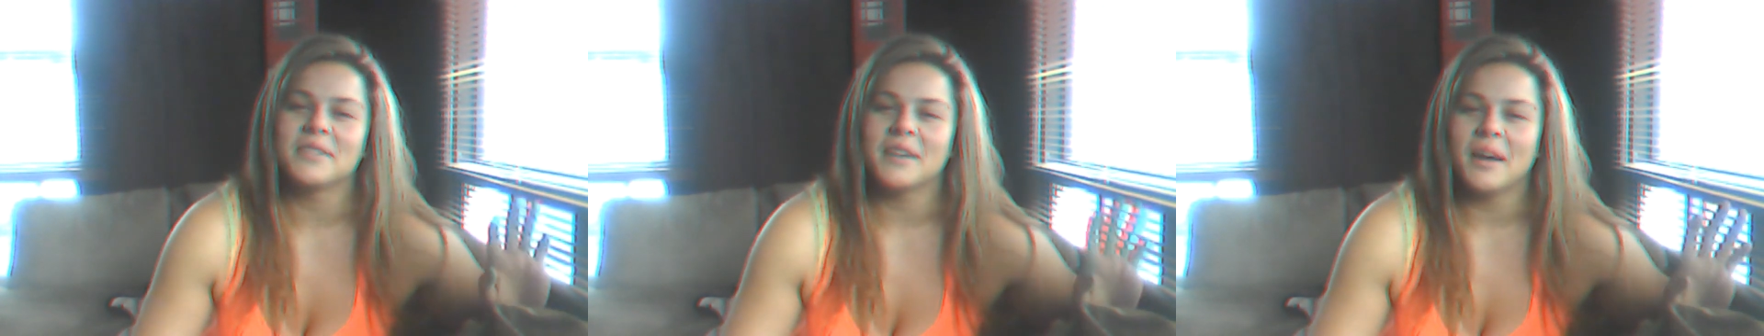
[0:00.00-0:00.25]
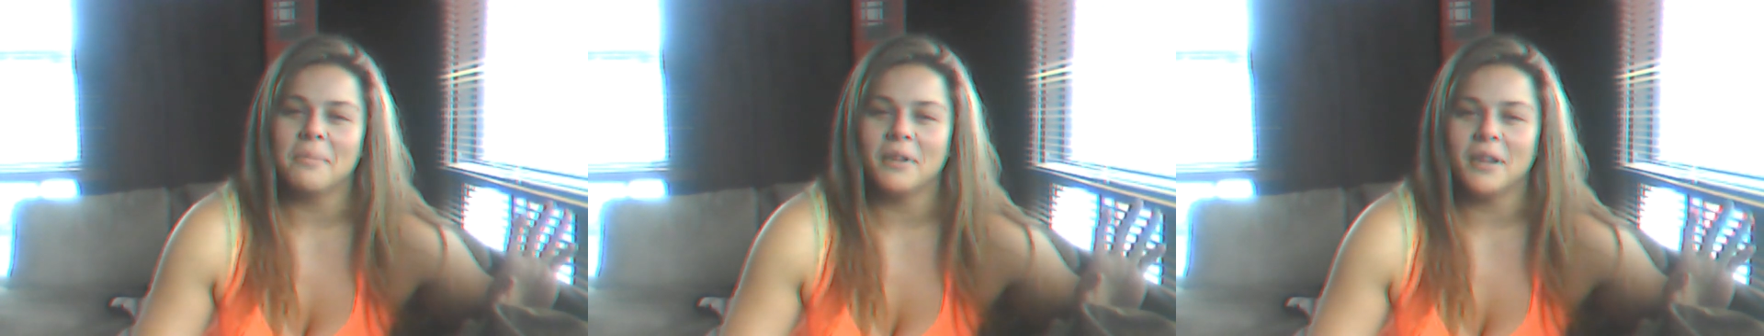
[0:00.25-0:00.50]
a
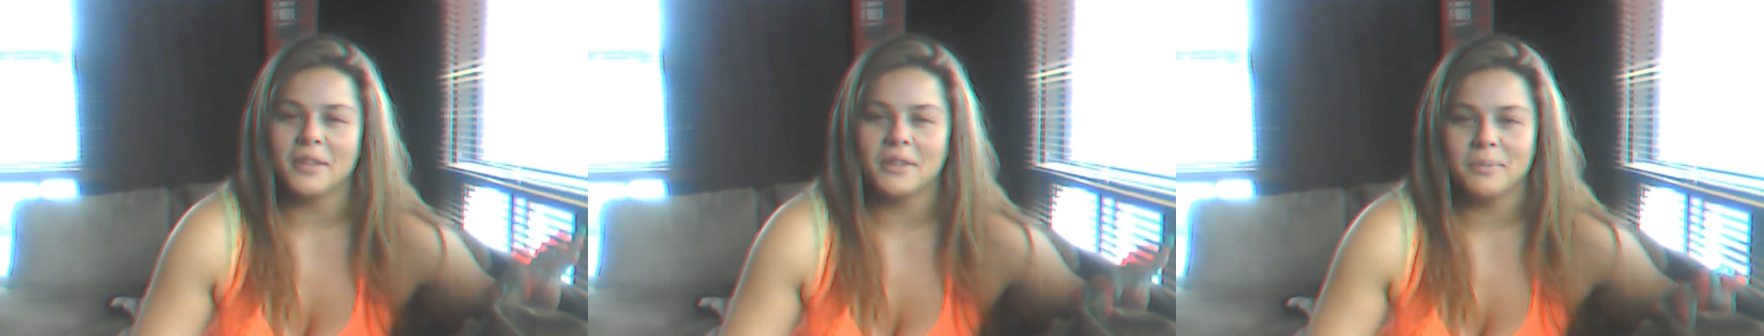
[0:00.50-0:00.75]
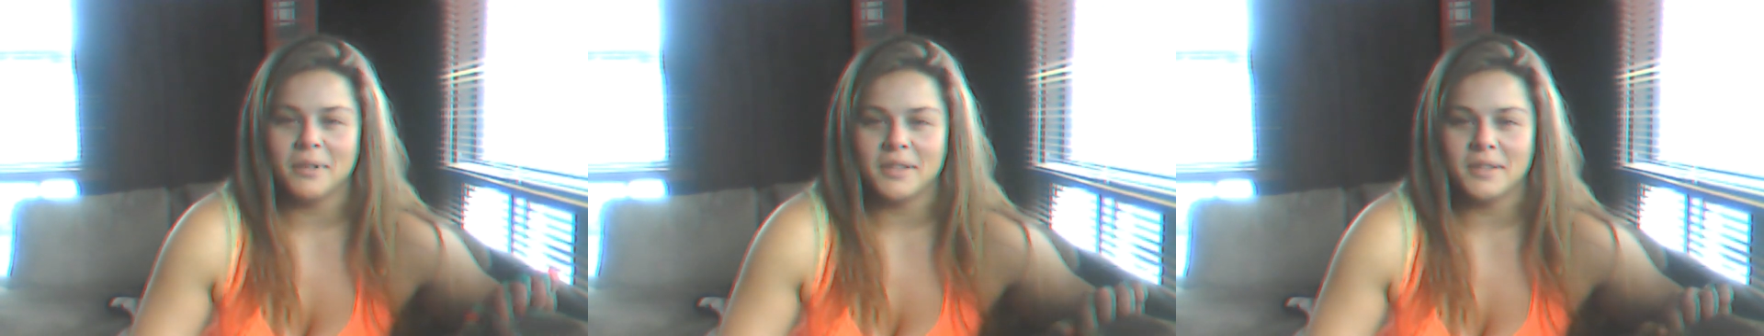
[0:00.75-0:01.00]
couple
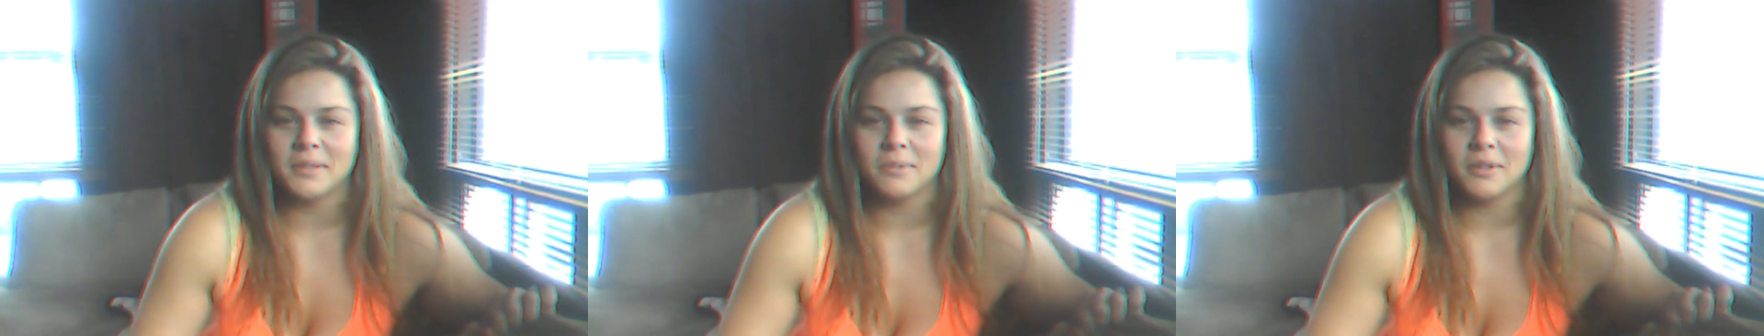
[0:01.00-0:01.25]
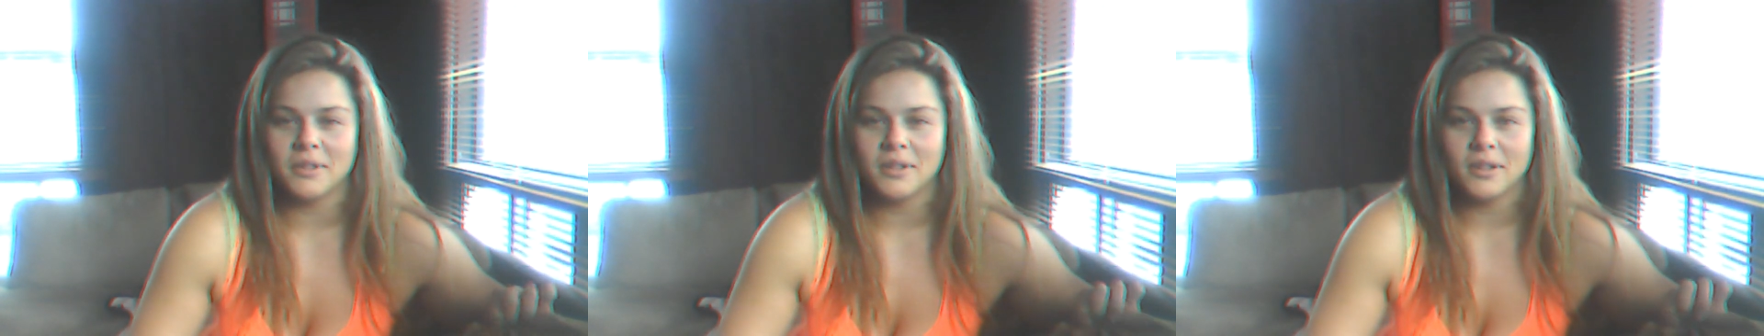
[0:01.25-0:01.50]
other places
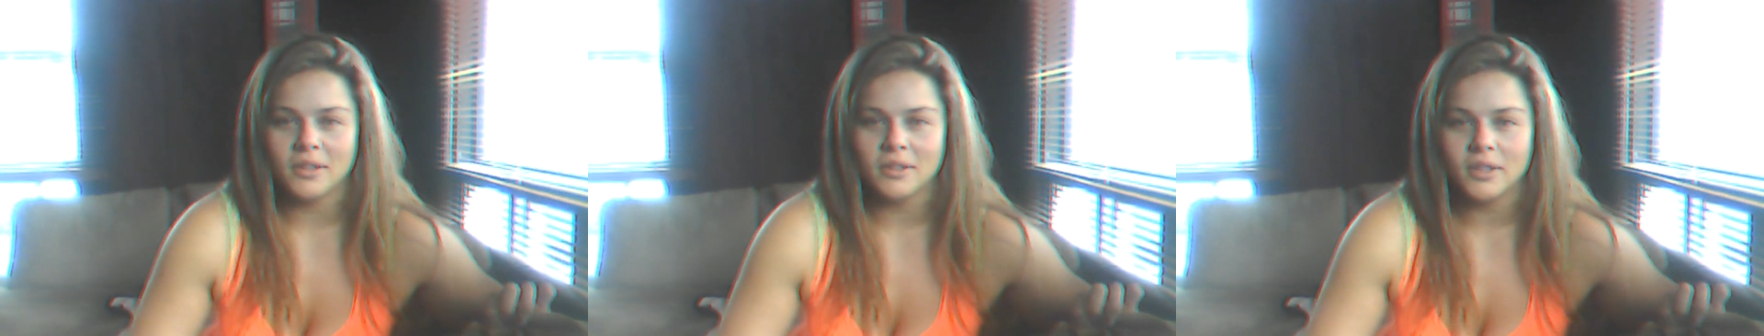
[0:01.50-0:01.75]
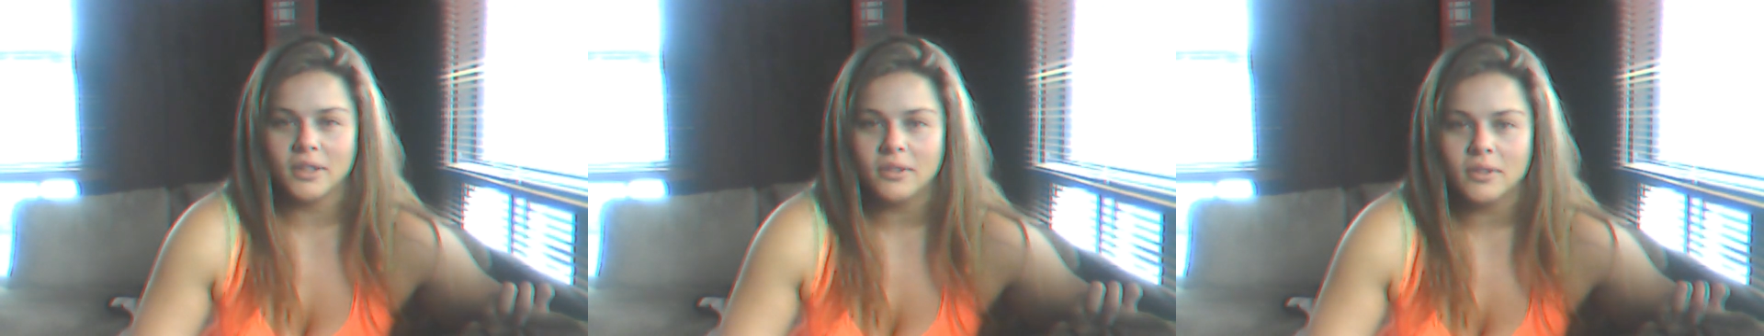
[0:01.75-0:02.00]
where they're a
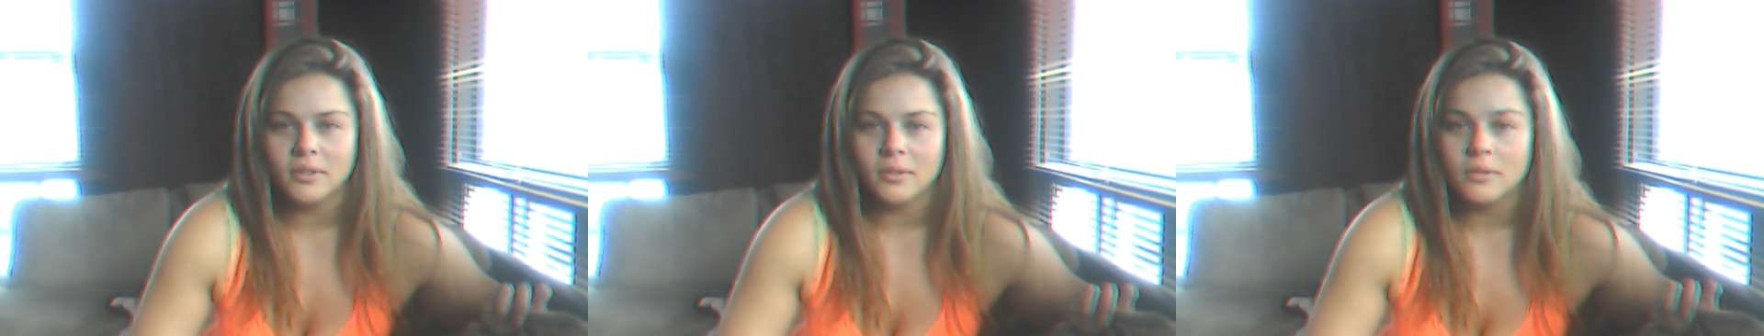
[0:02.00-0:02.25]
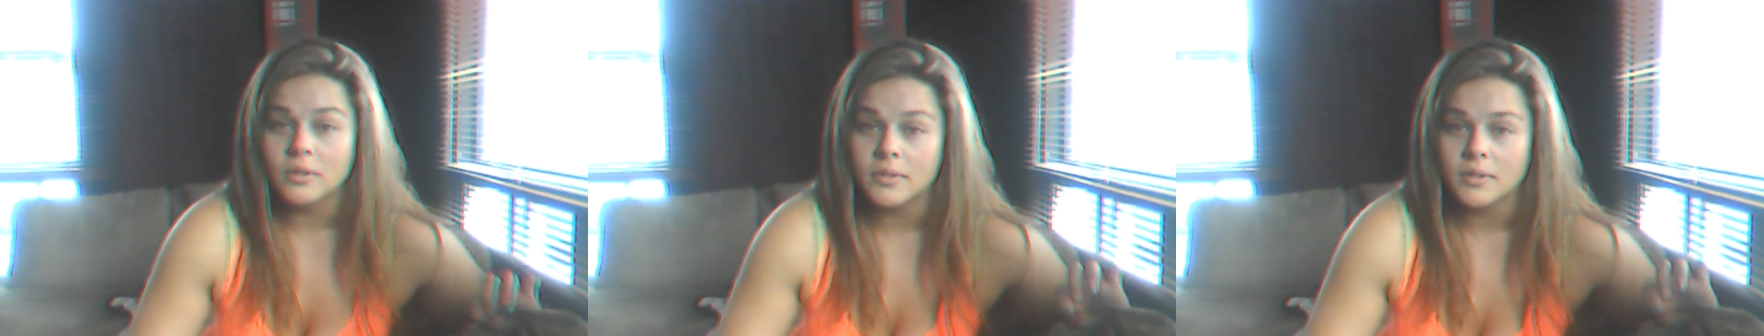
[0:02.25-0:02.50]
little
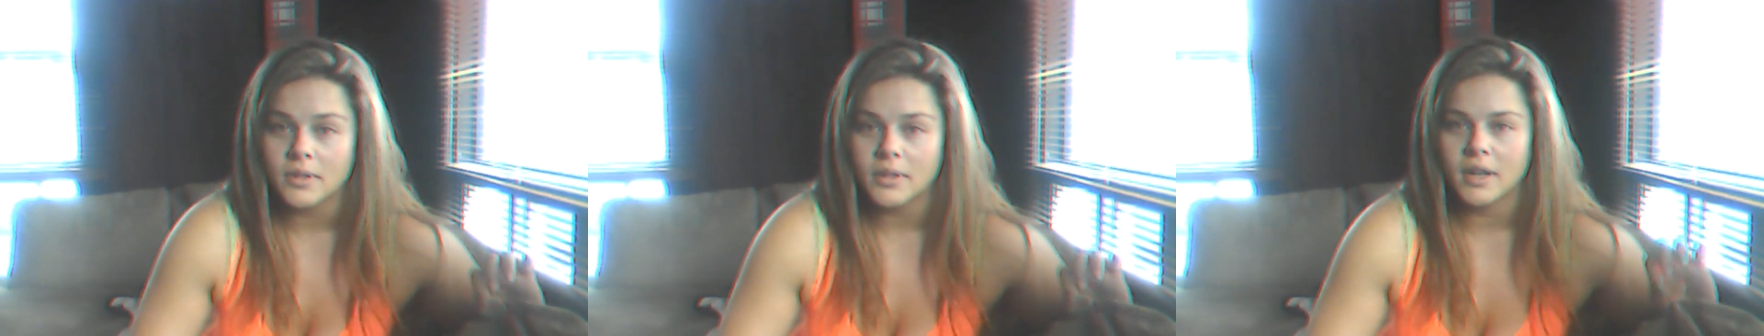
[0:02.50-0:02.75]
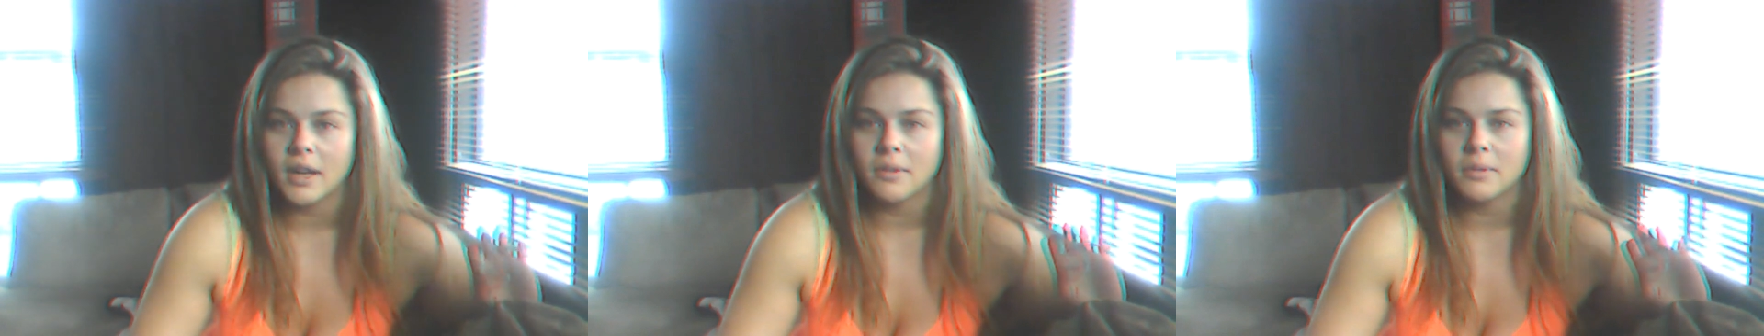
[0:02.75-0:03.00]
looser
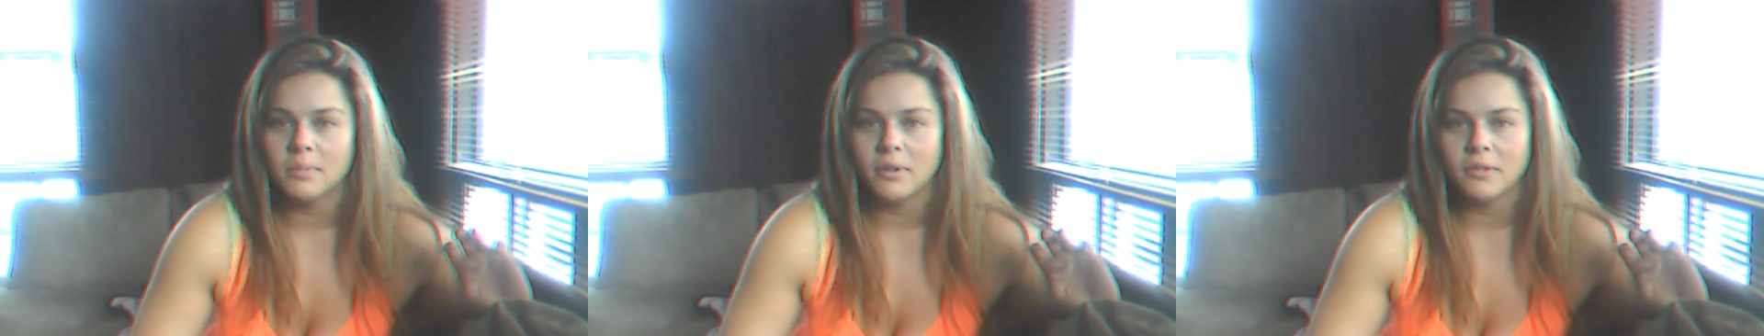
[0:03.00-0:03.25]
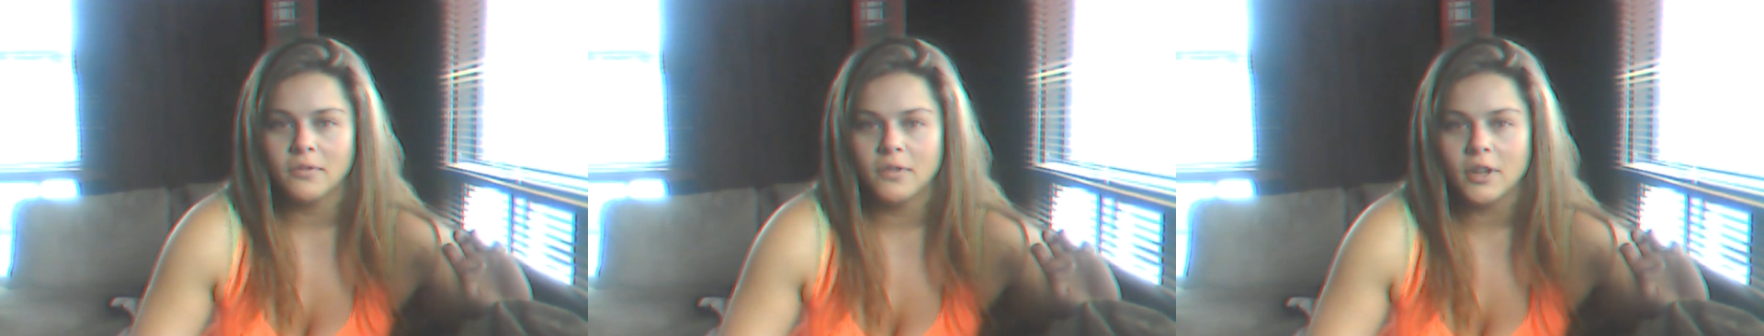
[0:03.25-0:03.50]
than I would
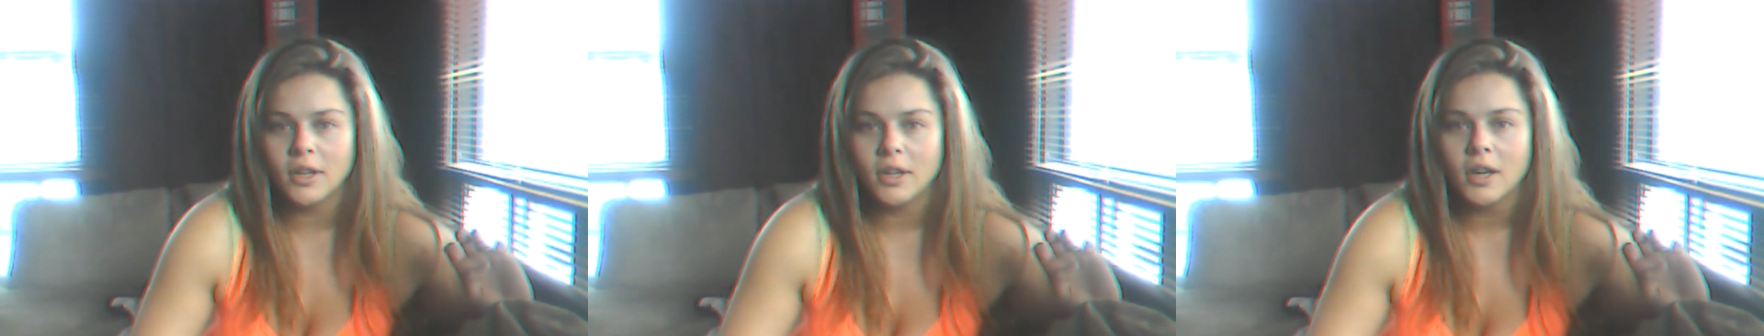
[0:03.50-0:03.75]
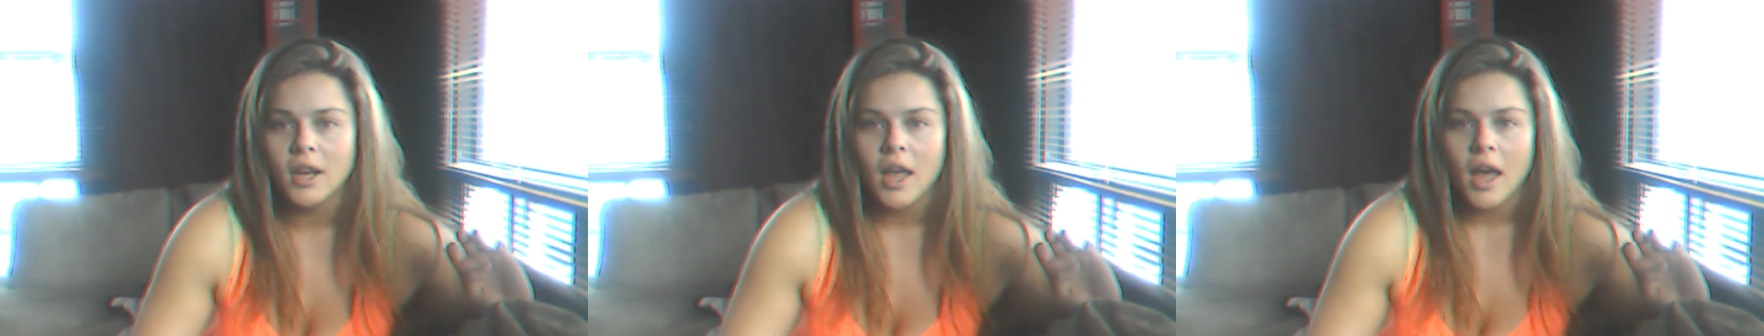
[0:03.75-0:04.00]

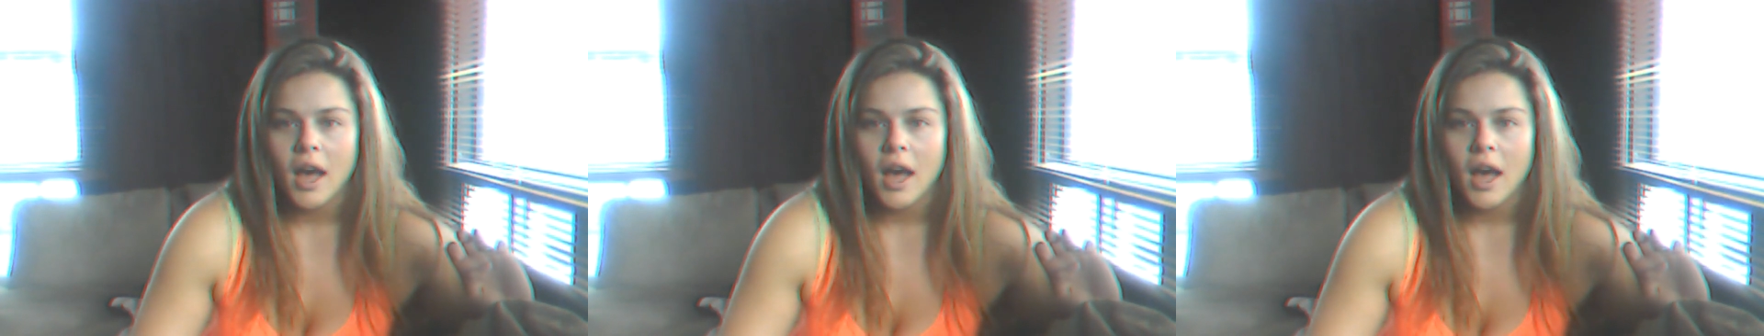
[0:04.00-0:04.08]
prefer.